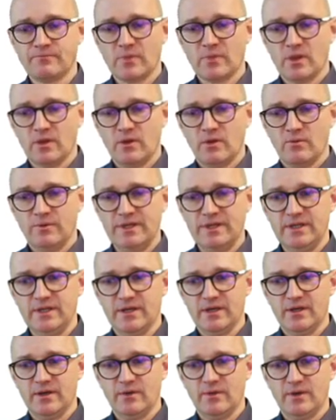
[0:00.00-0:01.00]

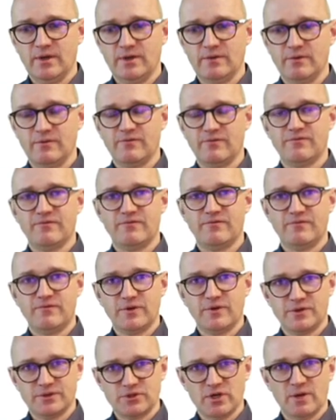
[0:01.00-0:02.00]
For
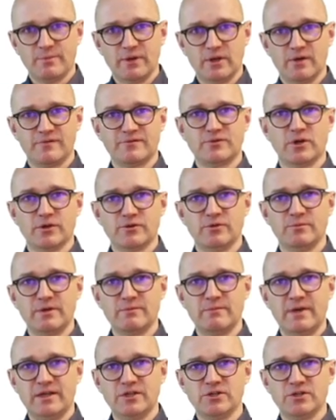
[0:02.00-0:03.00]
the topic of document
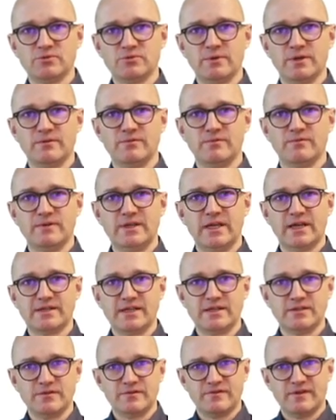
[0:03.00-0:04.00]
management, we
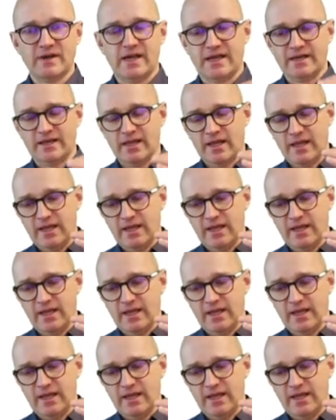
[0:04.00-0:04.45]
identified